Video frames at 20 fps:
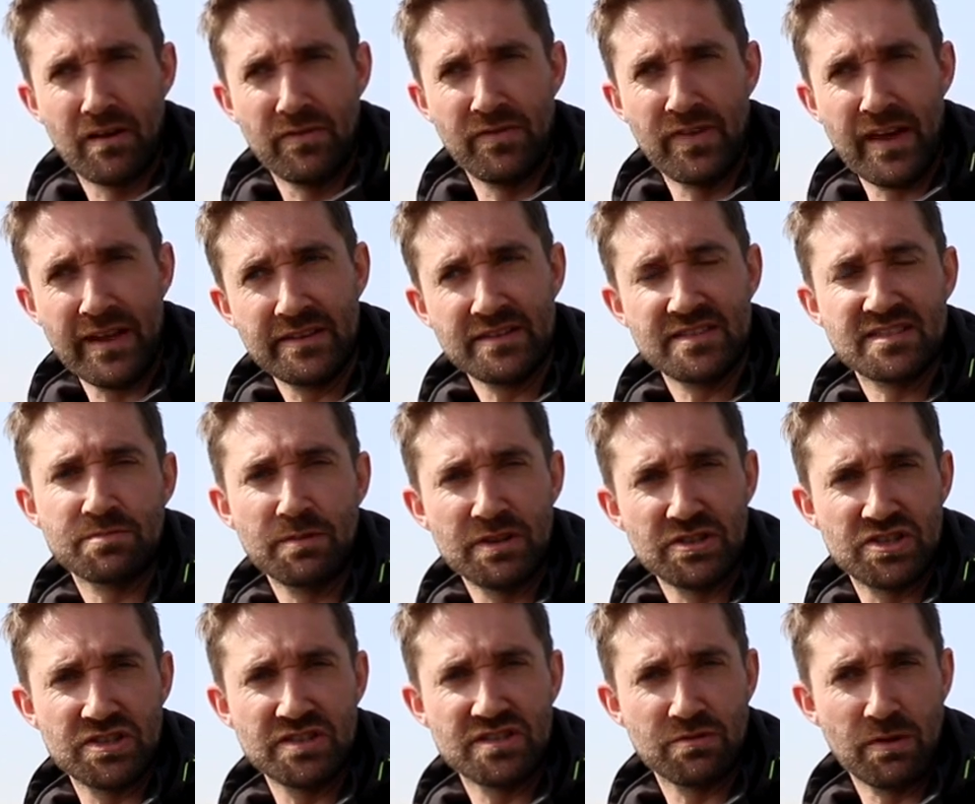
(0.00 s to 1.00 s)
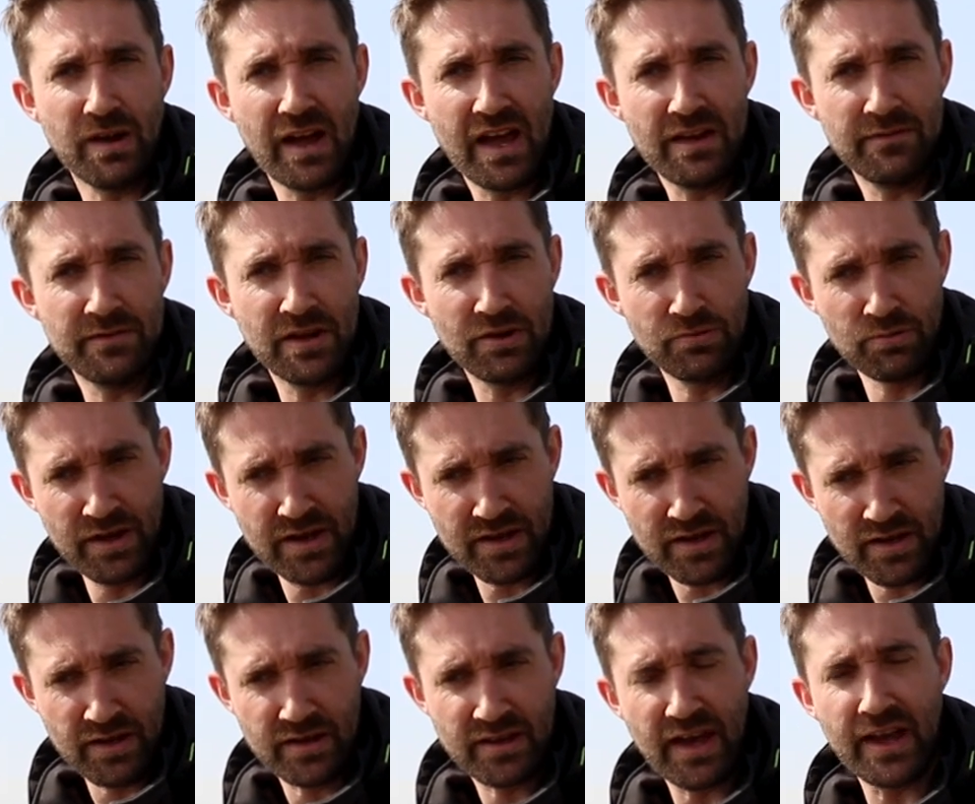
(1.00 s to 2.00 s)
Then switching to a heavier rig,
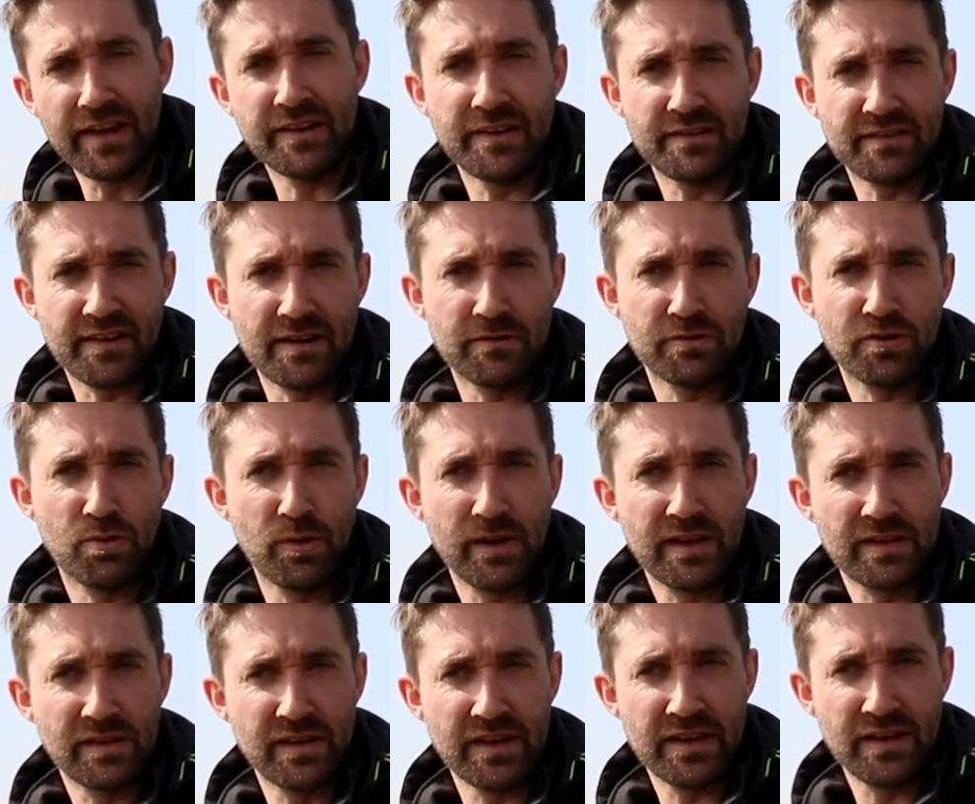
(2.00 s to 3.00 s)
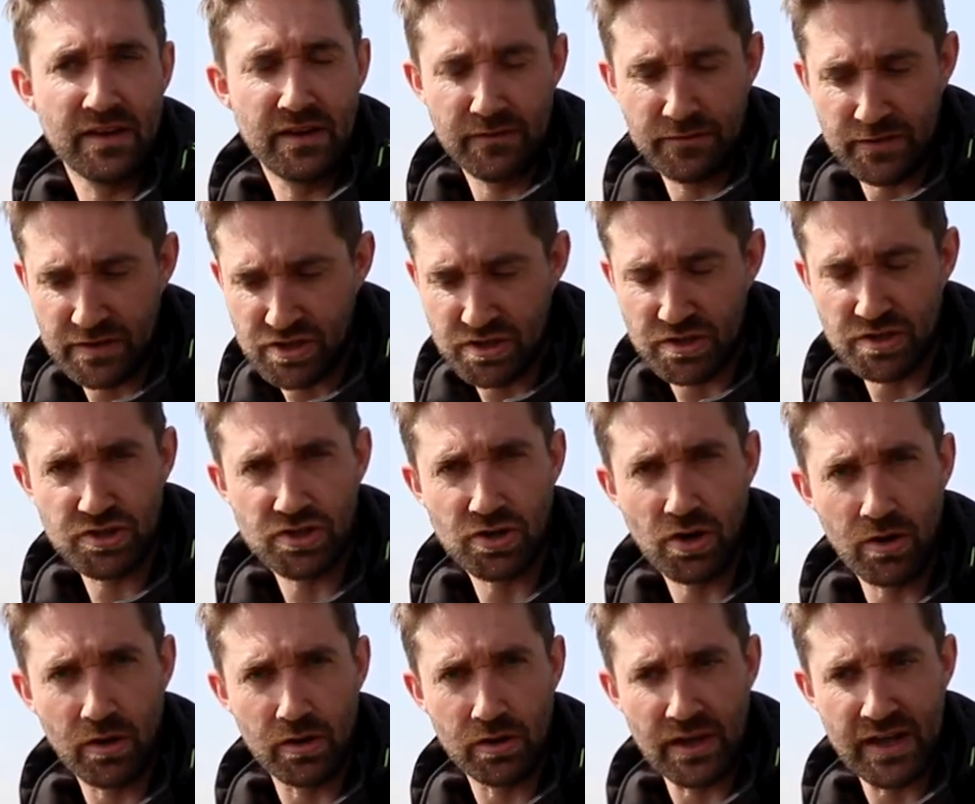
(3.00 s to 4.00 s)
getting it down quickly, fishing a
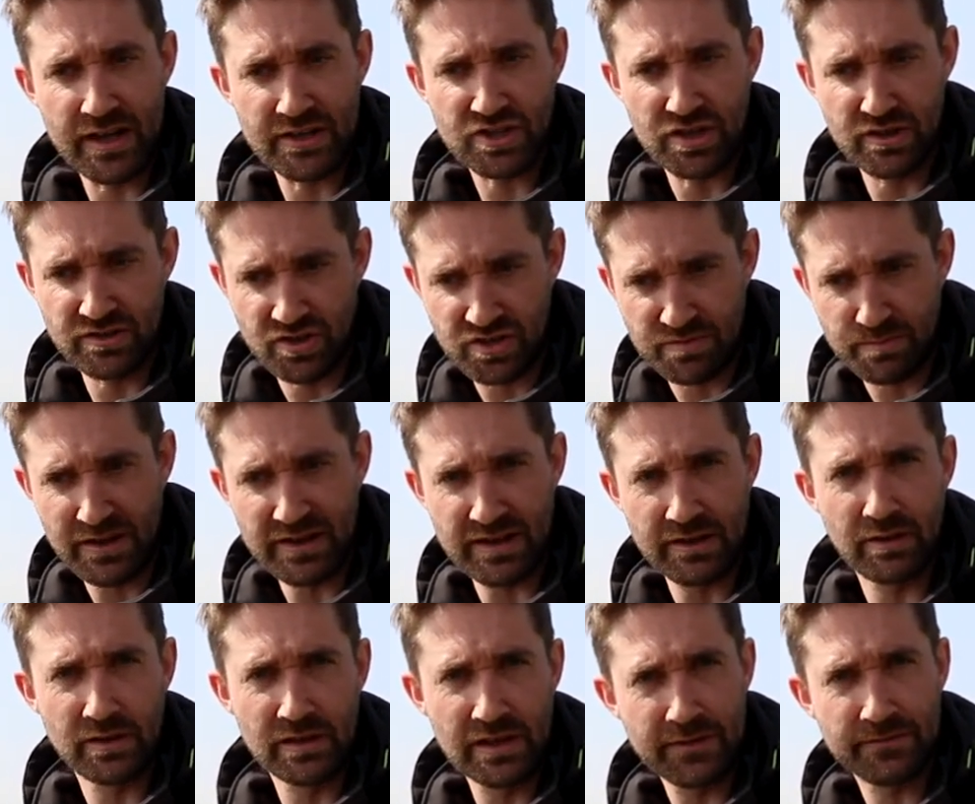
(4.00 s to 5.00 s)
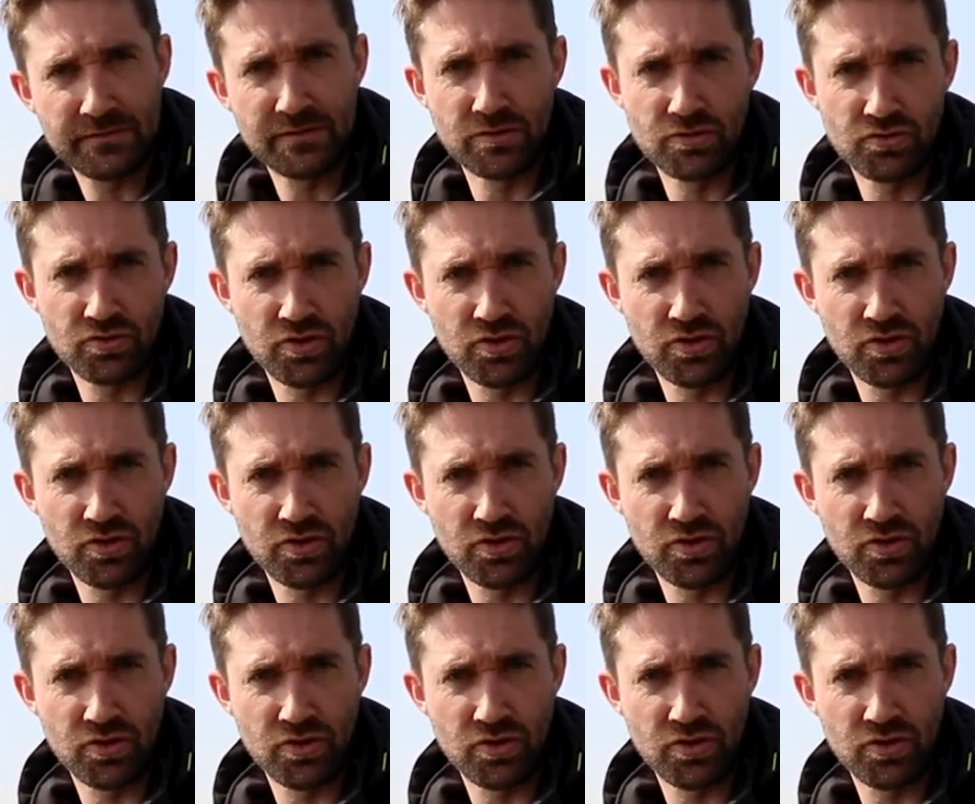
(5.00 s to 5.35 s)
shorter lash, and just being able to lift and